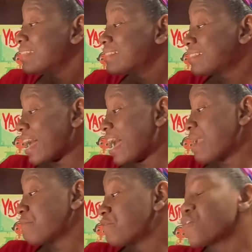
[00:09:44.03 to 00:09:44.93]

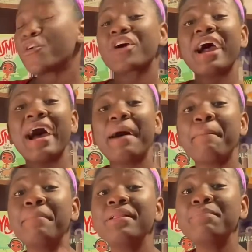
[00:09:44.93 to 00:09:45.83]
Time for
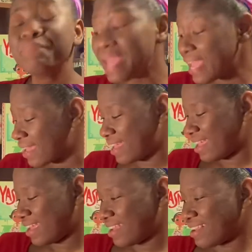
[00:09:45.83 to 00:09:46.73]
apple
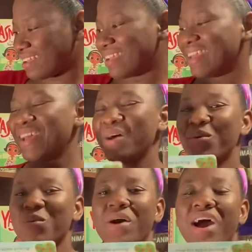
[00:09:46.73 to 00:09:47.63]
picking.
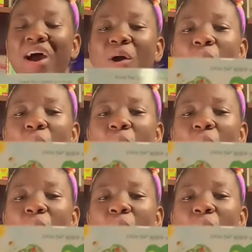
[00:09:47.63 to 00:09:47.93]
Wow,